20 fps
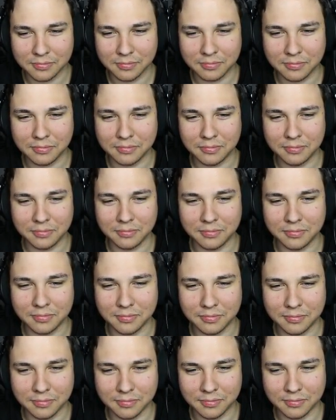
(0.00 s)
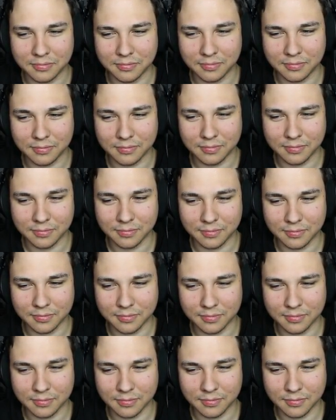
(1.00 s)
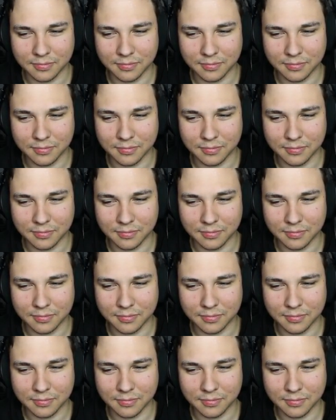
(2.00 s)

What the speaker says: (silence)